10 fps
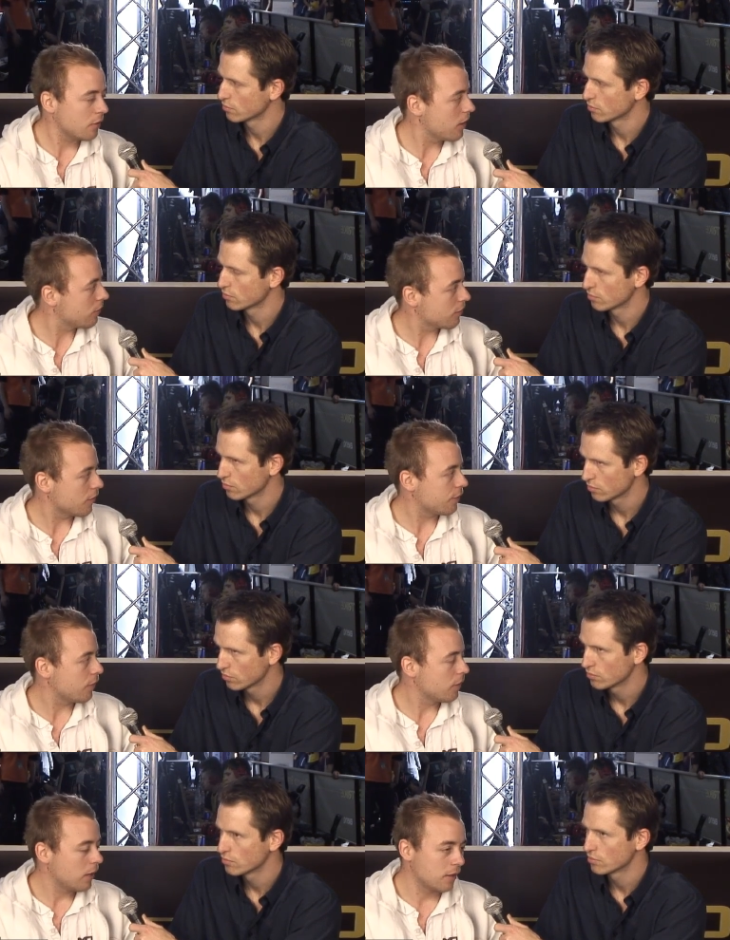Speaker 1: as
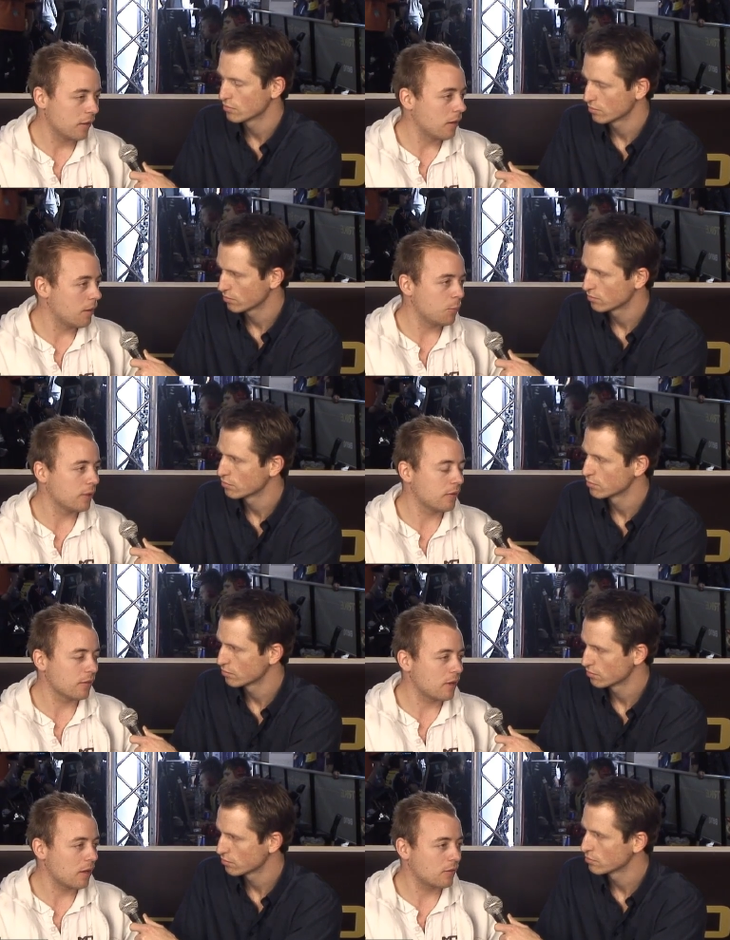successful and we just
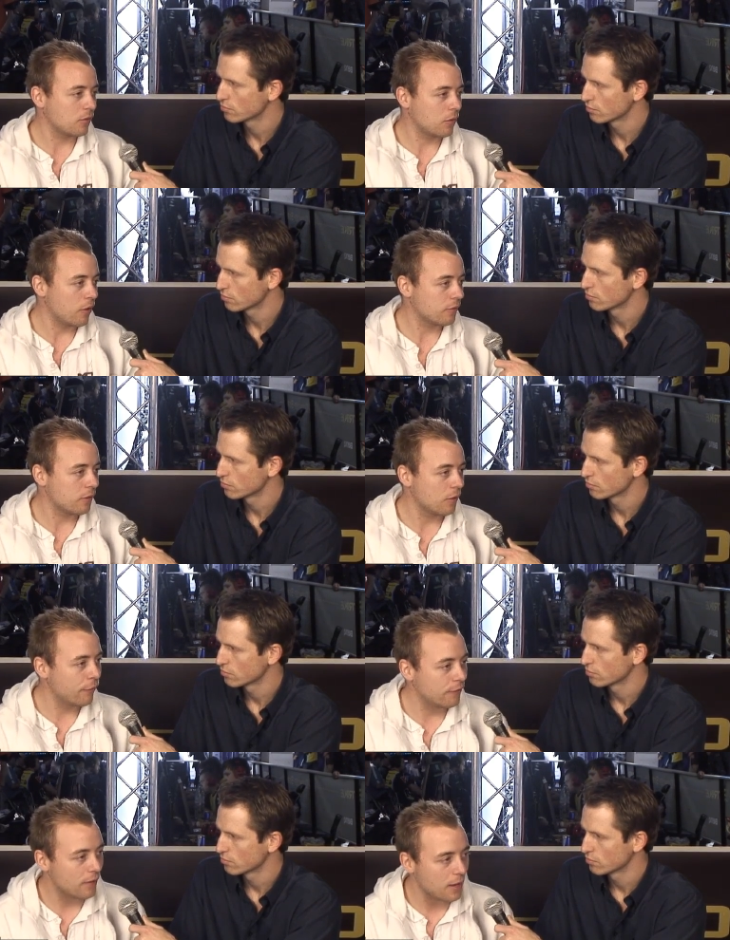got crushed in the
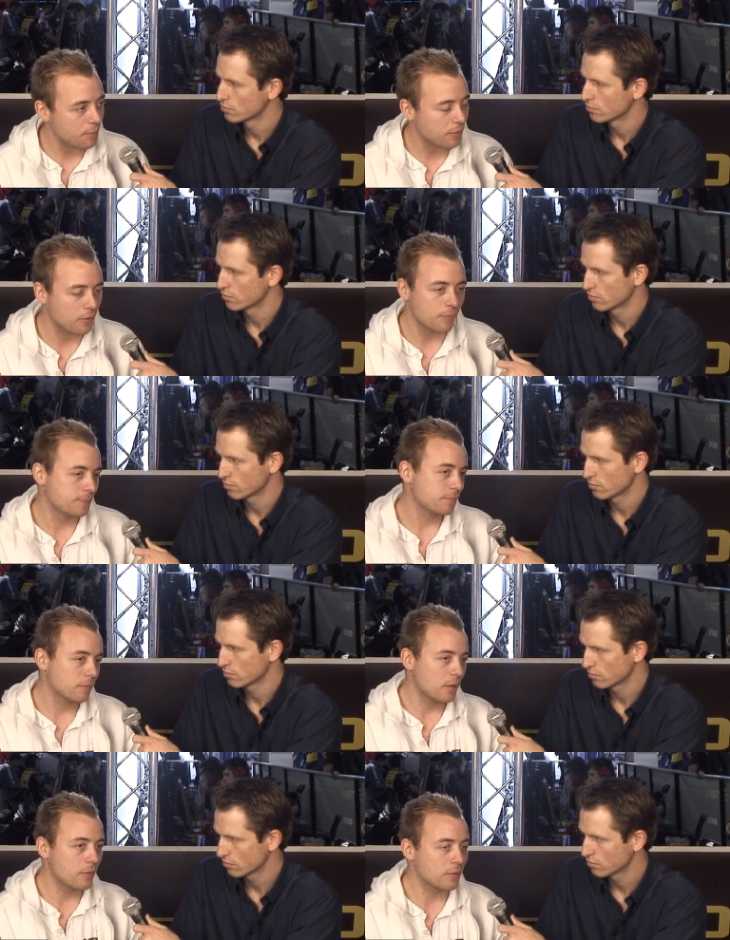overtime so
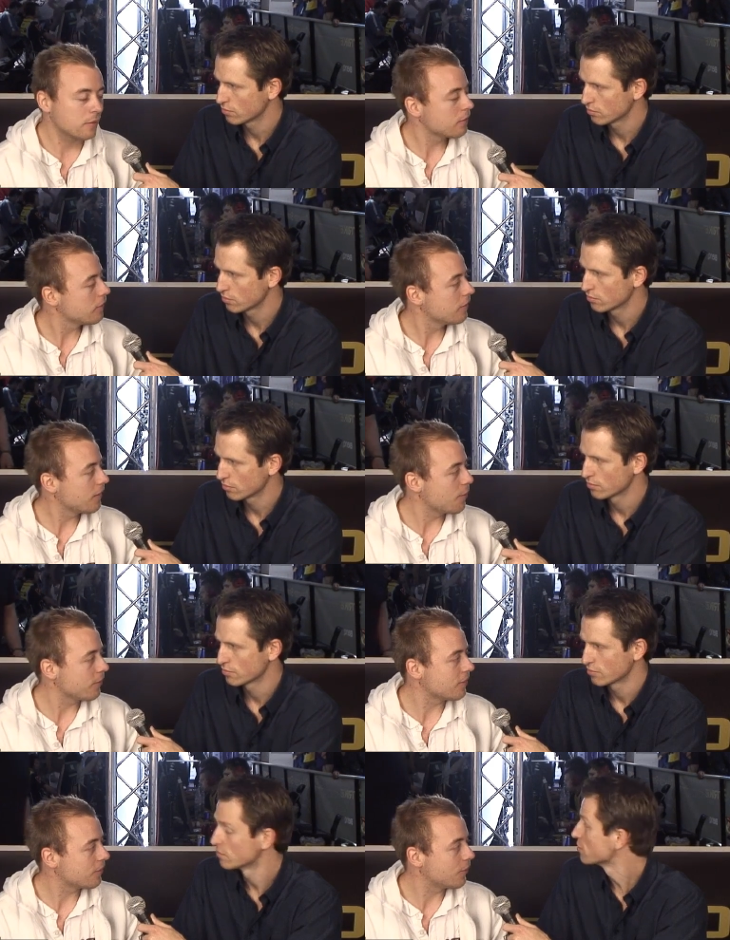that, was, that
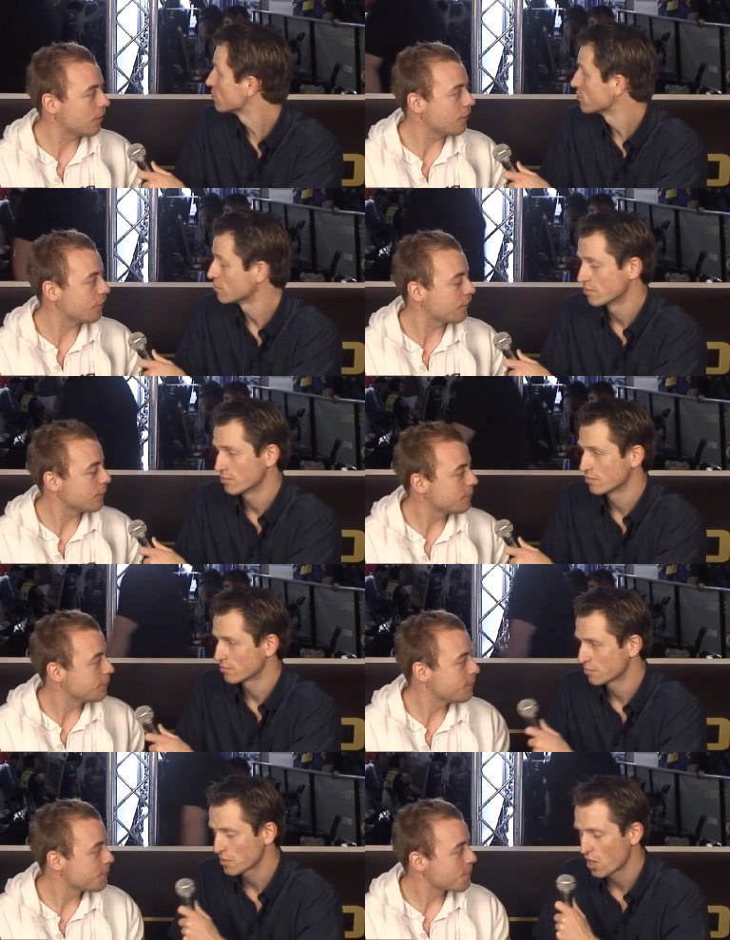wasn't good enough.
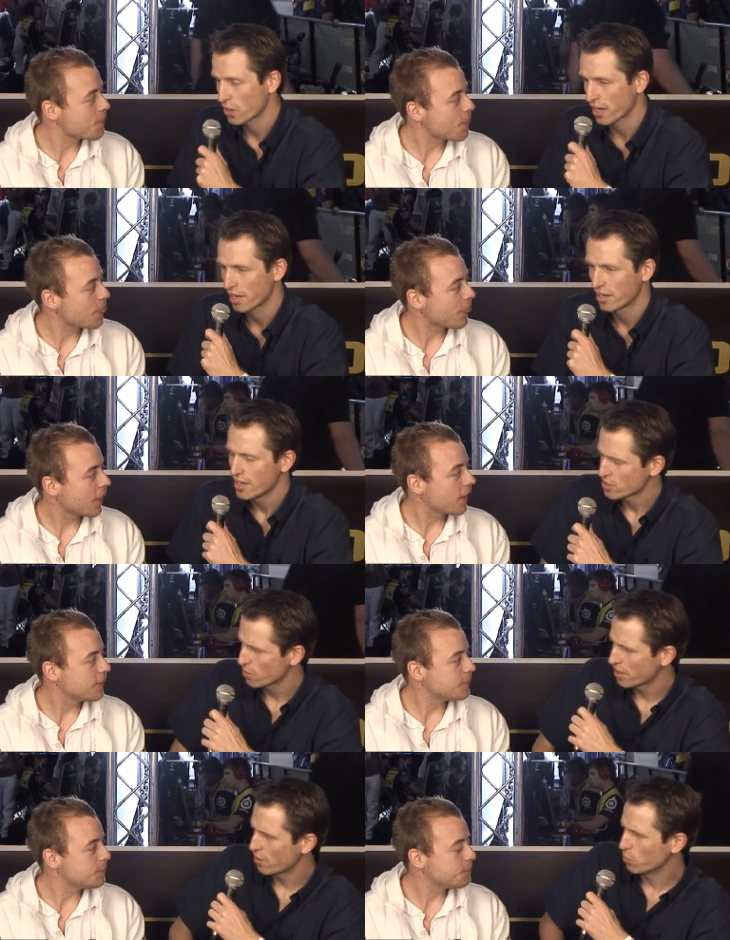
Speaker 2: Okay, so
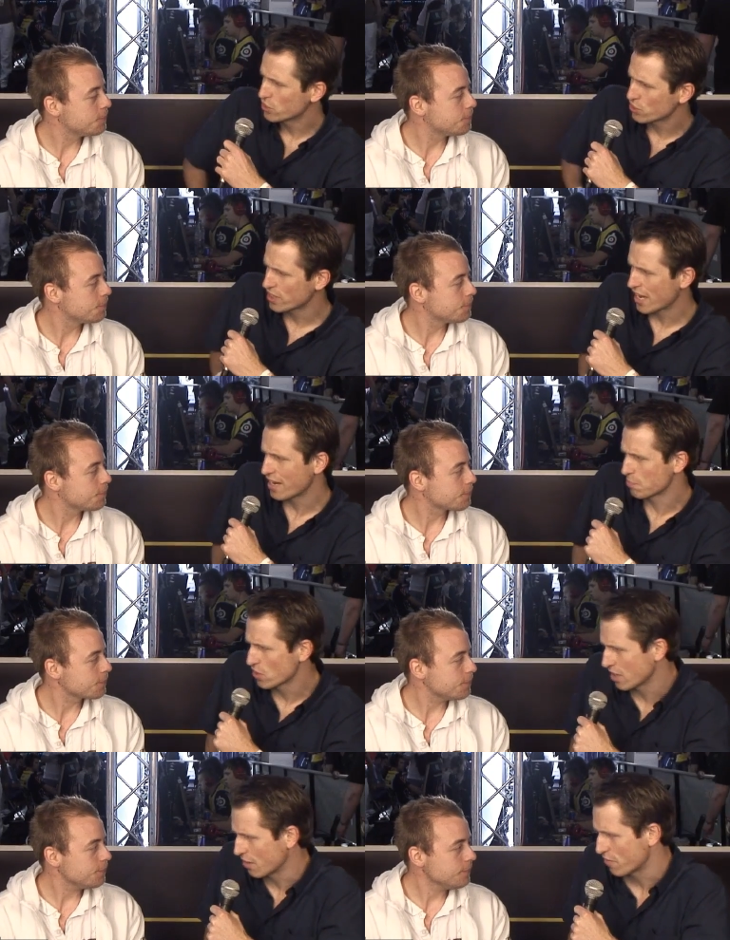uh, would you say that
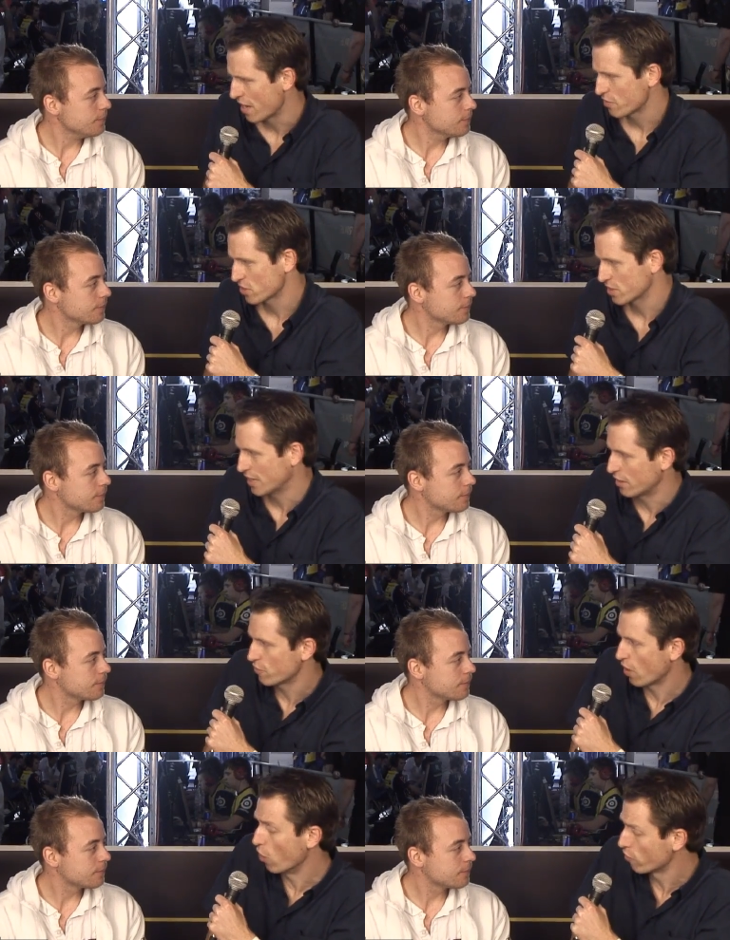Moscow 5 is kind
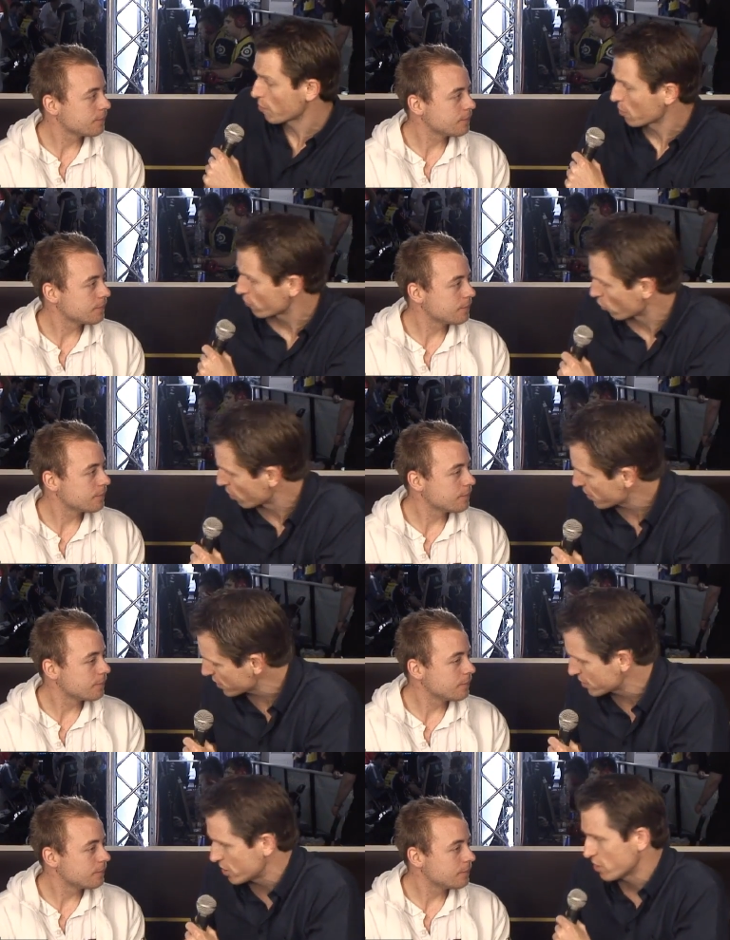of overperforming
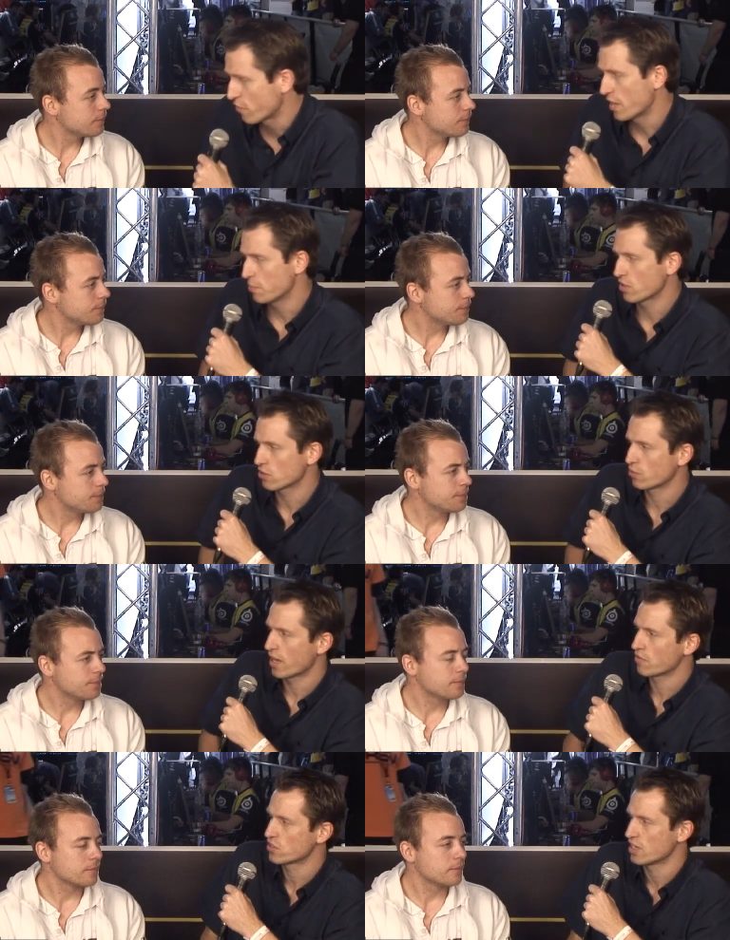this event because we
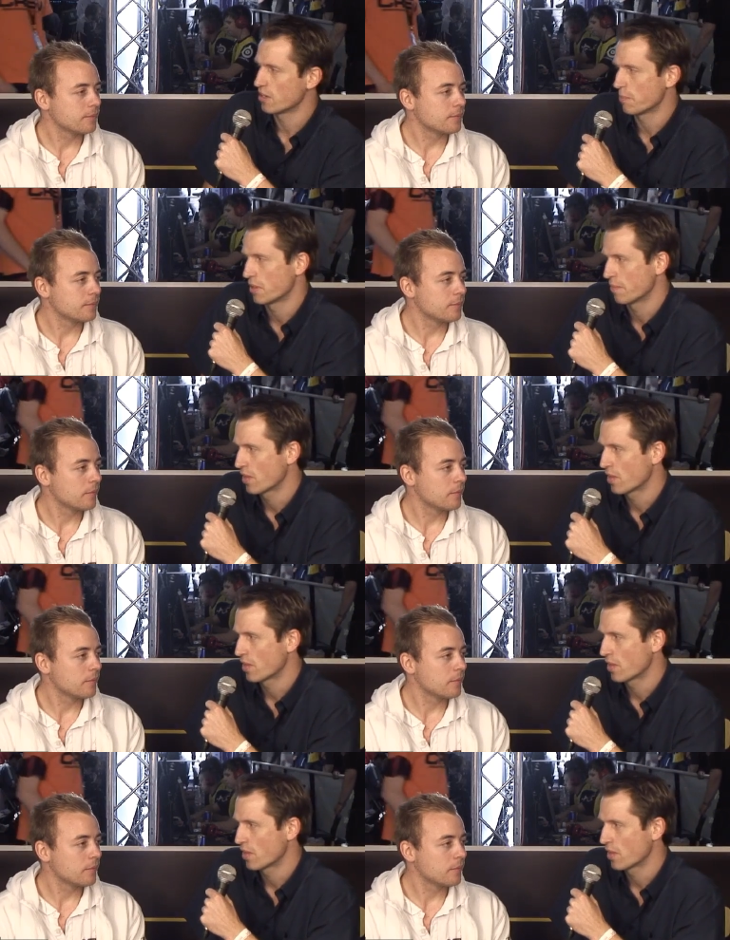haven't seen them? Uh,